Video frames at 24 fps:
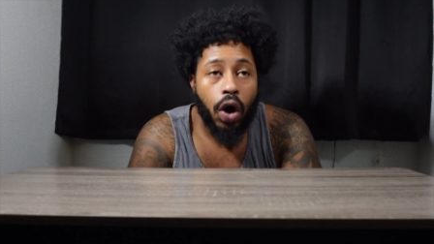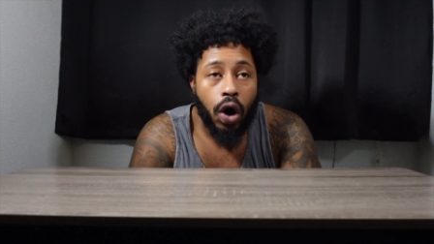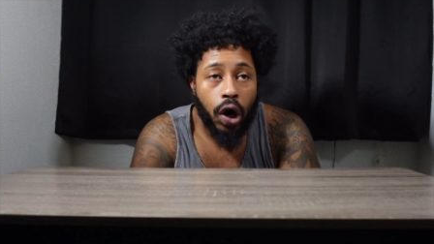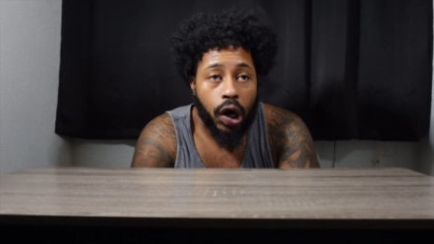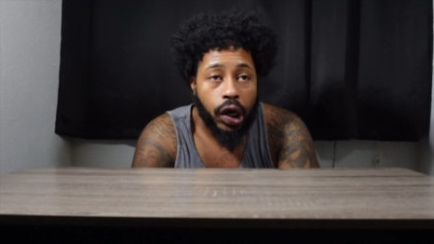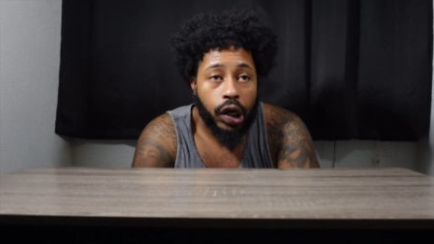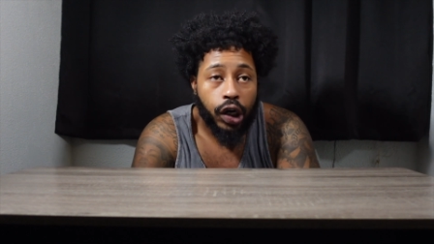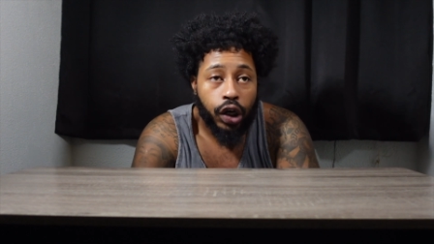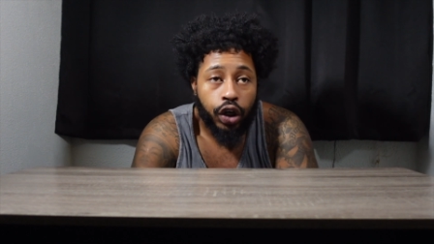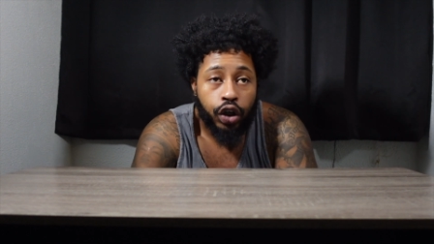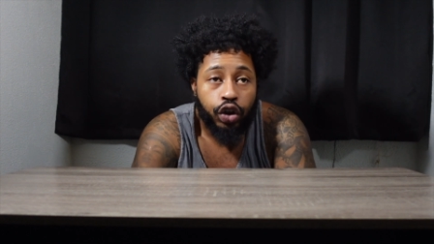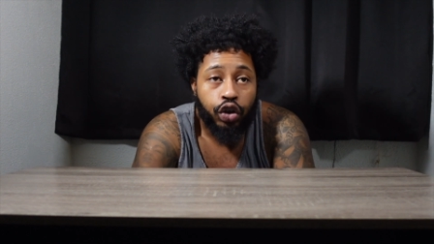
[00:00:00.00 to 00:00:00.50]

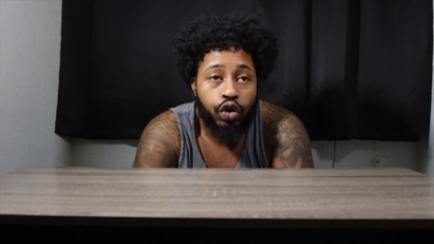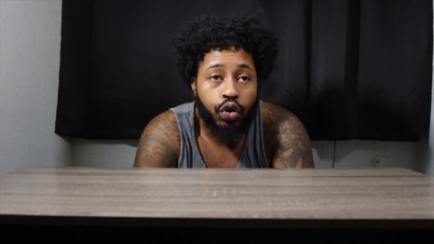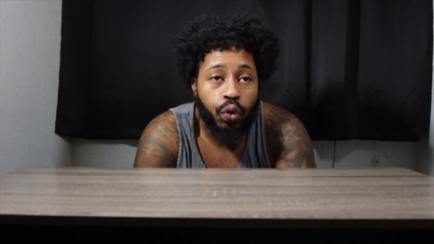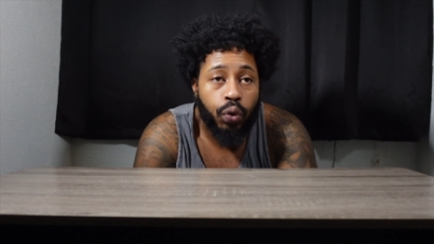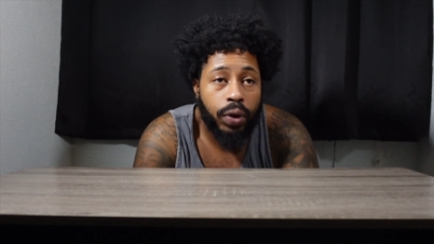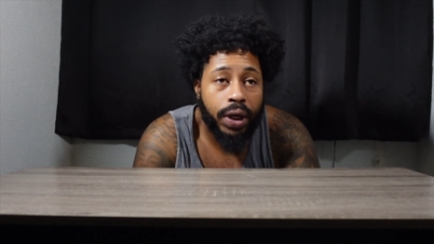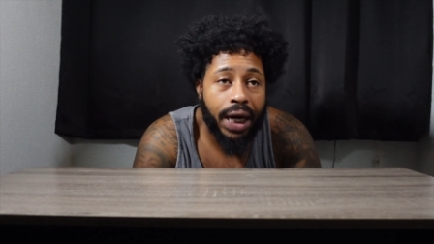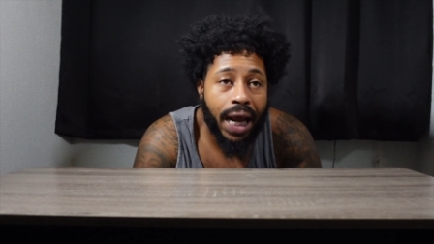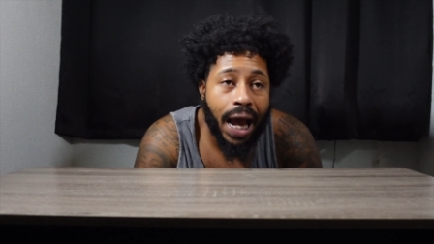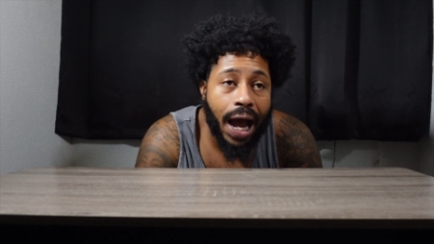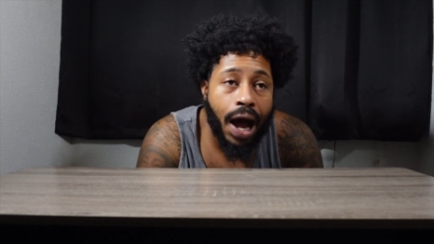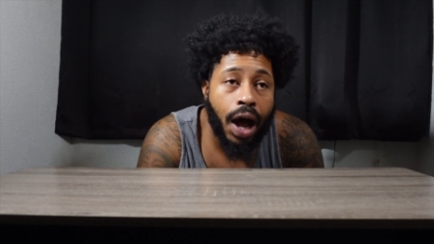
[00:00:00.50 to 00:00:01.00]
heart or
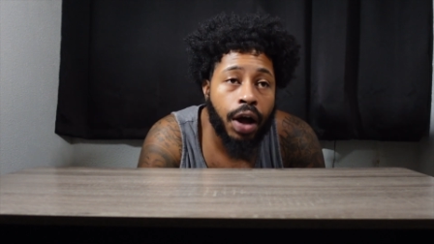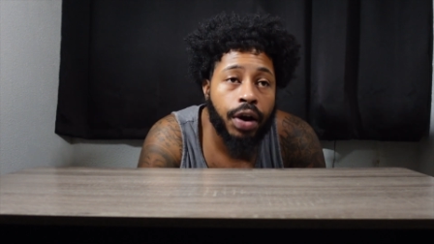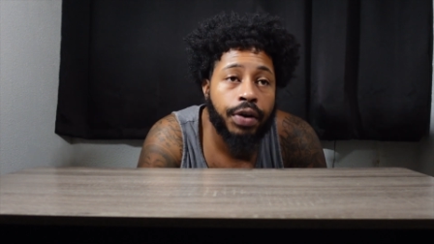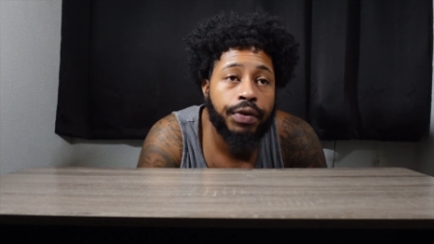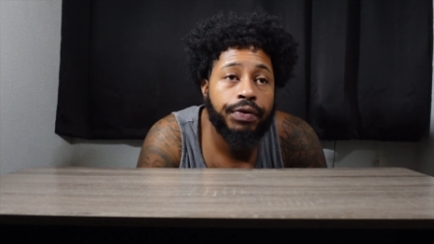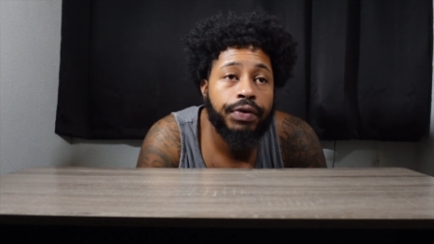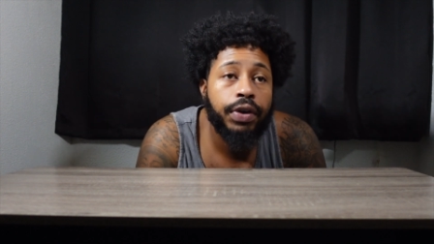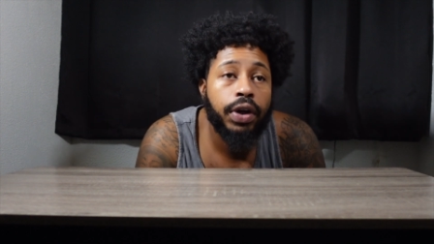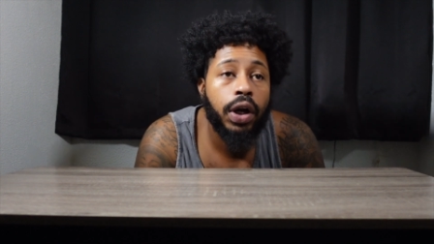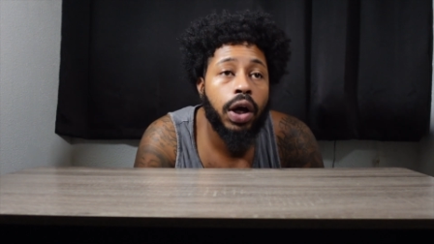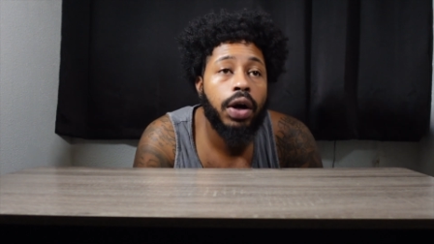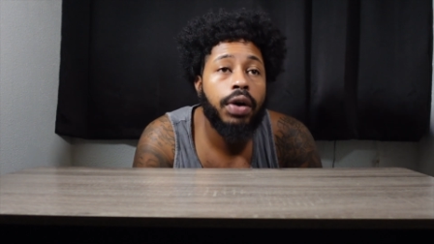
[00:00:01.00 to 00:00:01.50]
doing it out
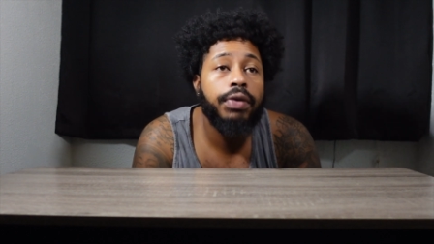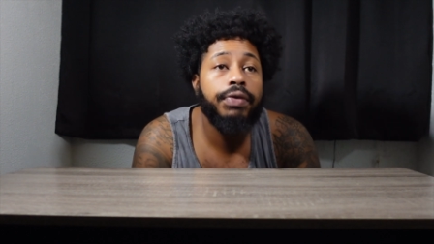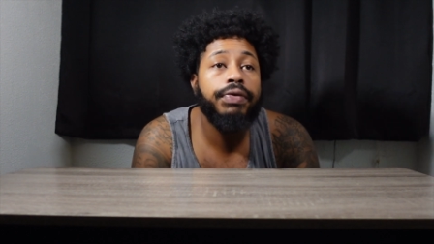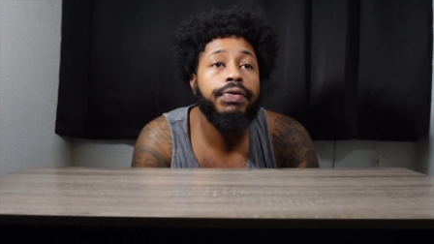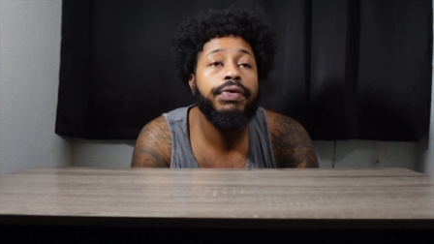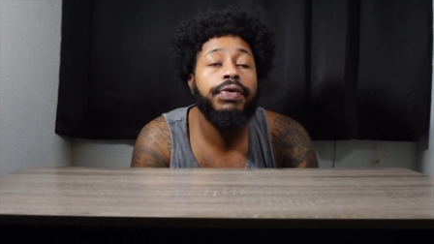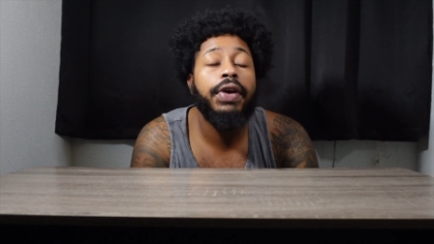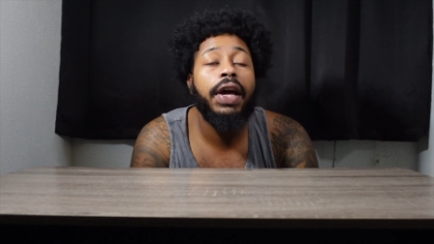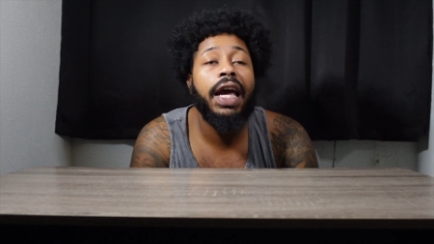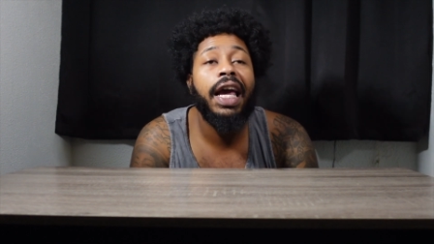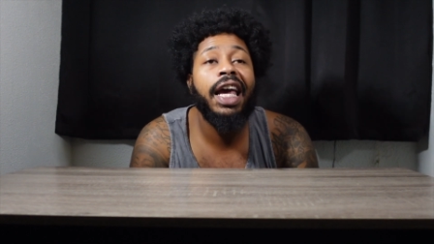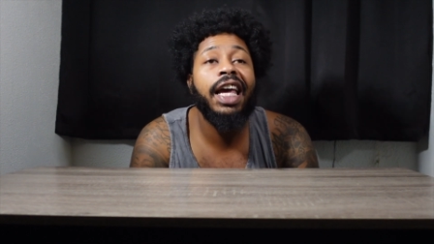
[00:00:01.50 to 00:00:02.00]
of
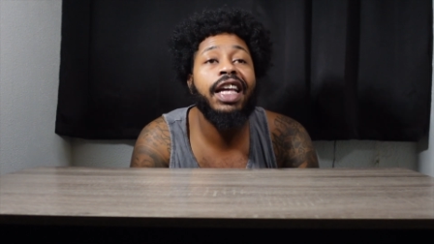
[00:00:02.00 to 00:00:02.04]
love